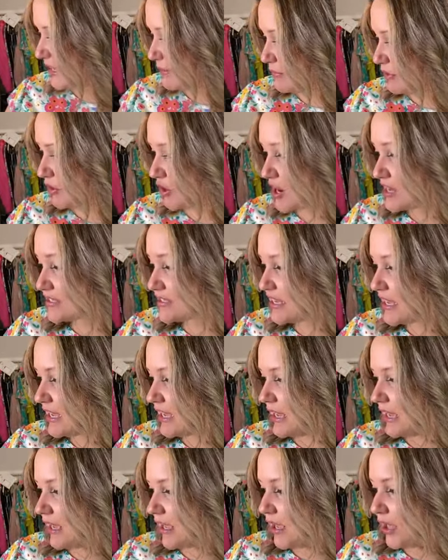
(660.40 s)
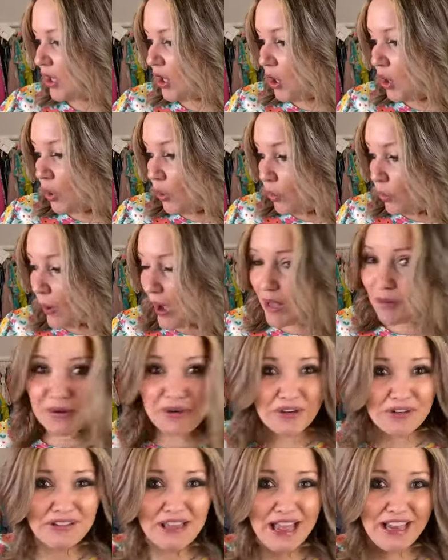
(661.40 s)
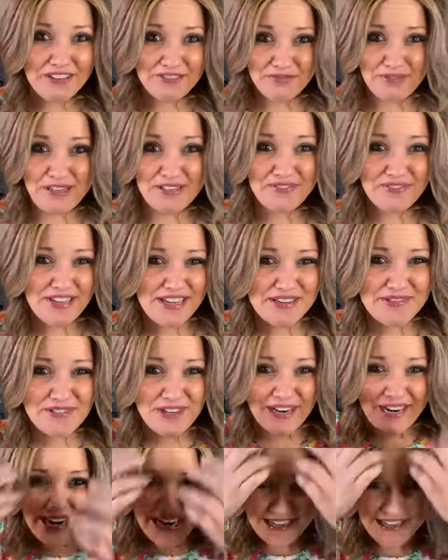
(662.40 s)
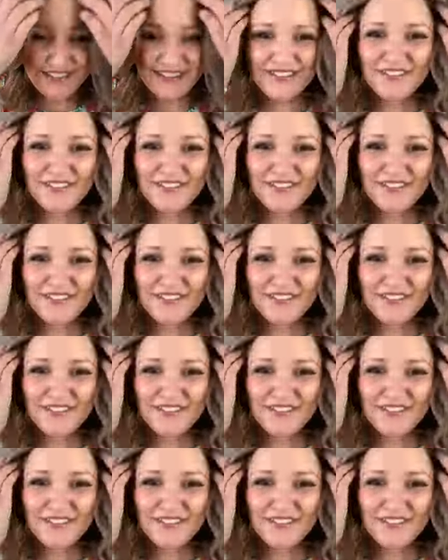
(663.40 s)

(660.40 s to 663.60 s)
came across while we were live, but if they were, I don't